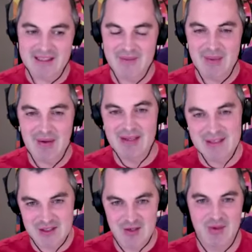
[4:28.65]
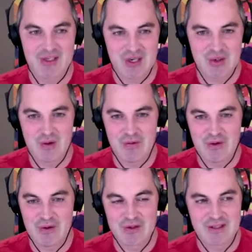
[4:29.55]
And people who listen to my show over the
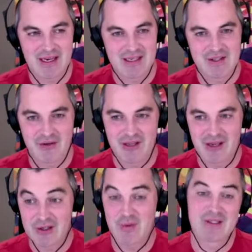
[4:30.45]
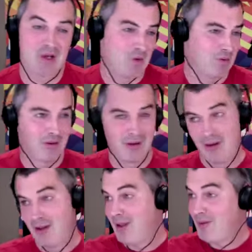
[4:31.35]
course of the last 3 years, we don't
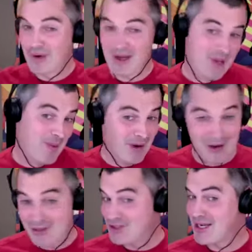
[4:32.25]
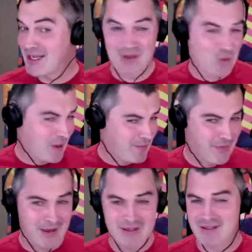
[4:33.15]
bring people on chatting quick
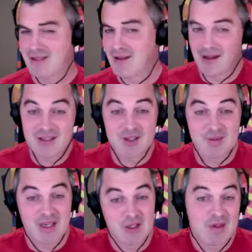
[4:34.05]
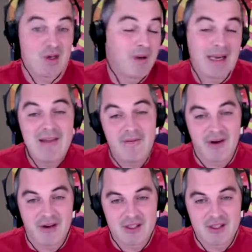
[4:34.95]
fixes and nonsense because we don't believe in it.